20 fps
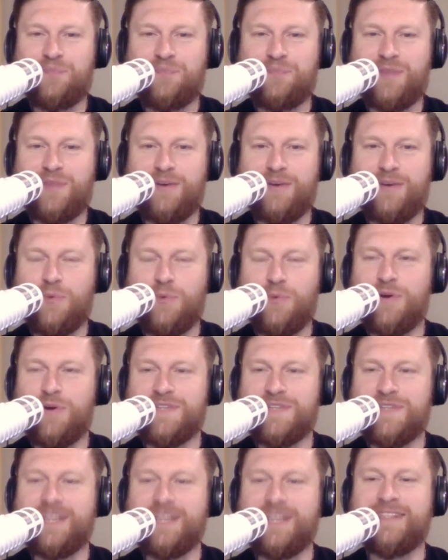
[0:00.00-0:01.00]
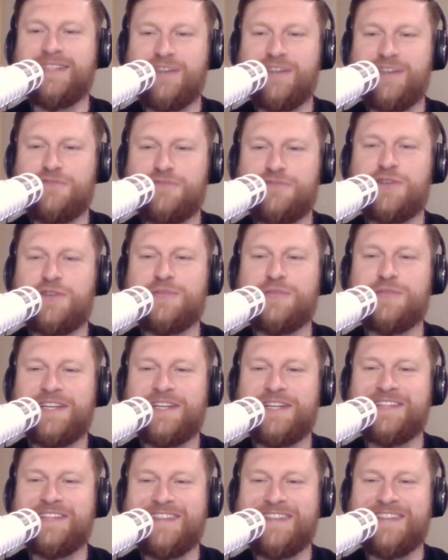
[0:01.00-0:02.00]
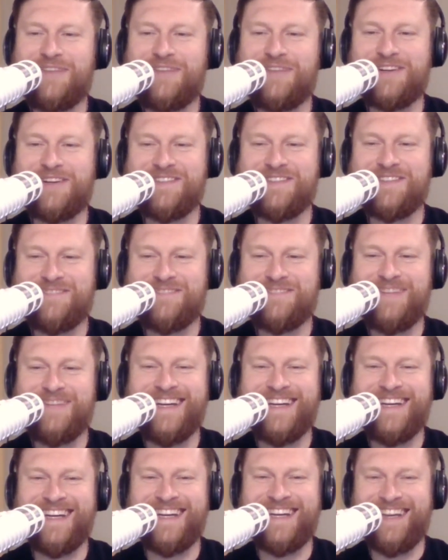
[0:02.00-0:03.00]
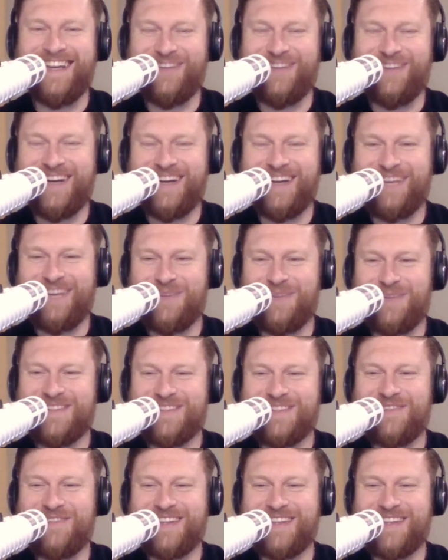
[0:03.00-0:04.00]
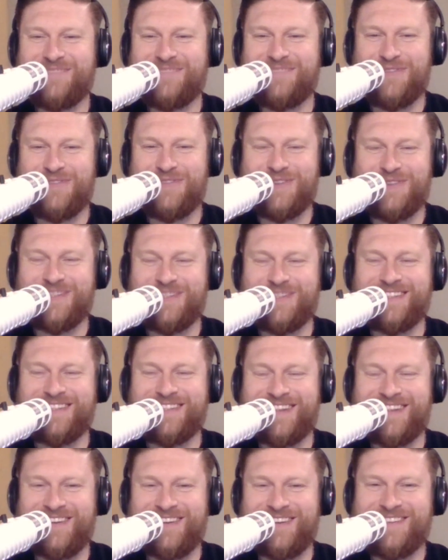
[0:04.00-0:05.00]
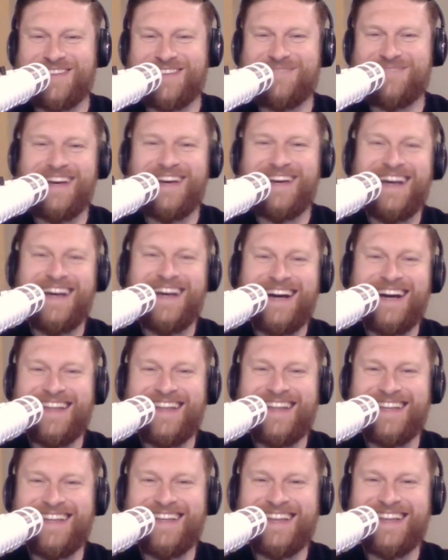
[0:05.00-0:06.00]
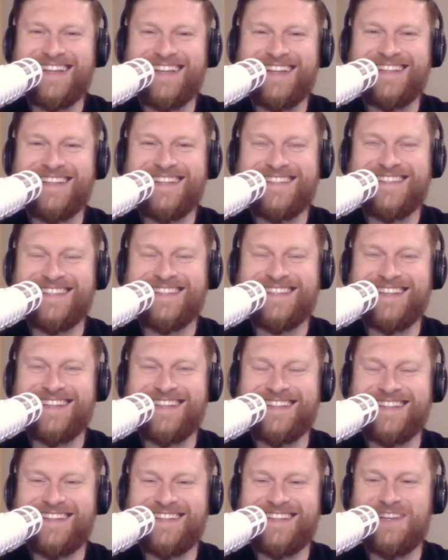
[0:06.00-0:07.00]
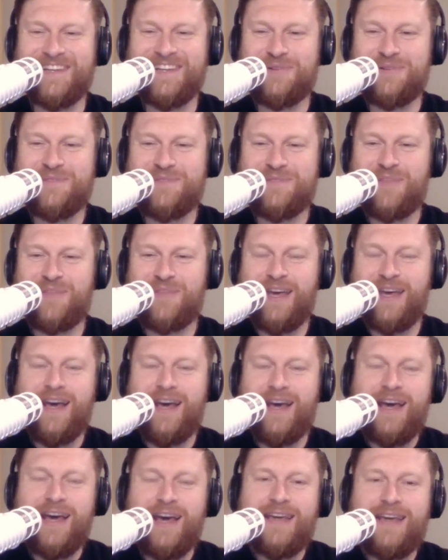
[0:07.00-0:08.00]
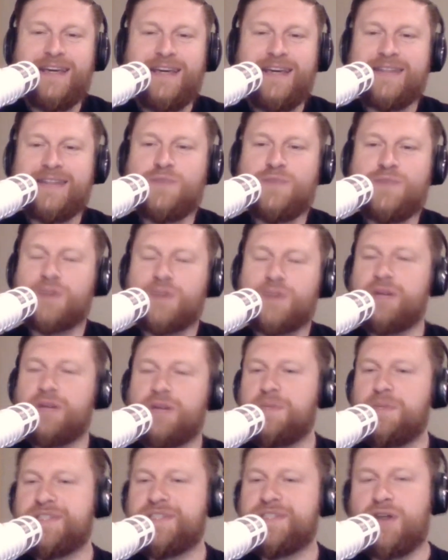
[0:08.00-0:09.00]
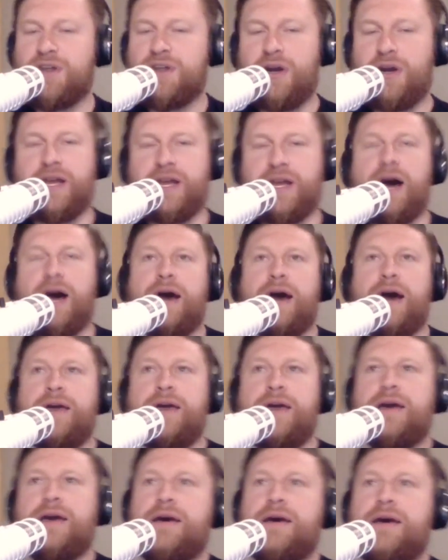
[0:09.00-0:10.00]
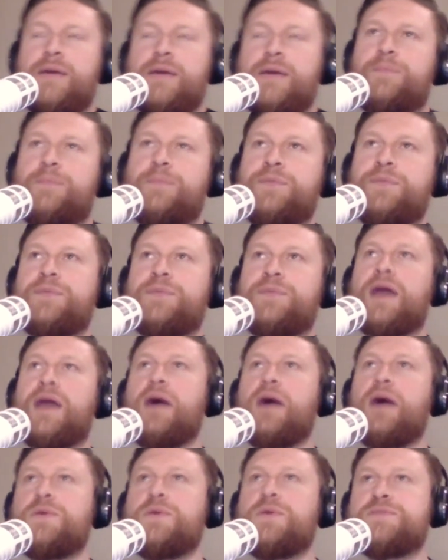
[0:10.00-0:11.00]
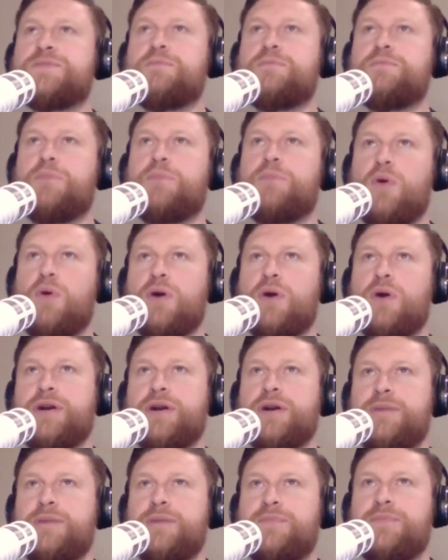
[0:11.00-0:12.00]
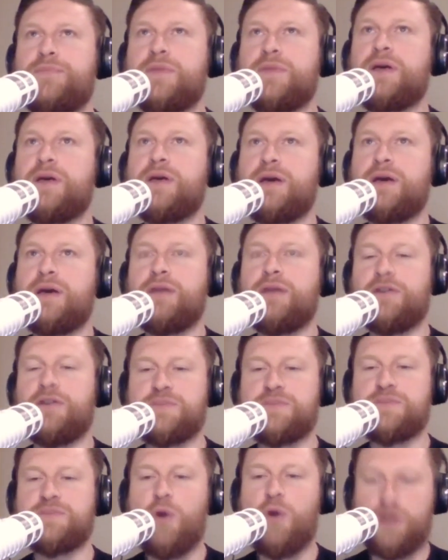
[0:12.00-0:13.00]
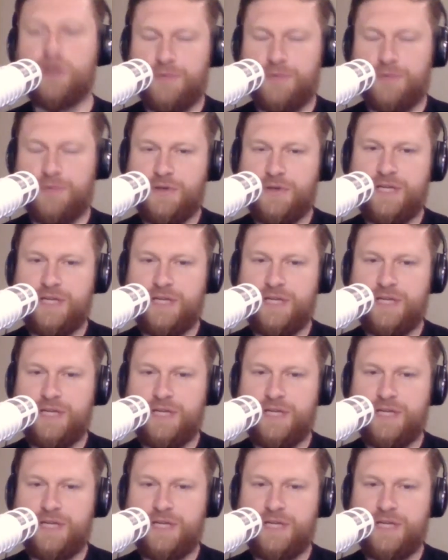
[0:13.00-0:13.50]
was guilty of totalitarianism when he was the victim of totalitarianism. I think that is cute. Yes, what got me started? I was born in a very small community,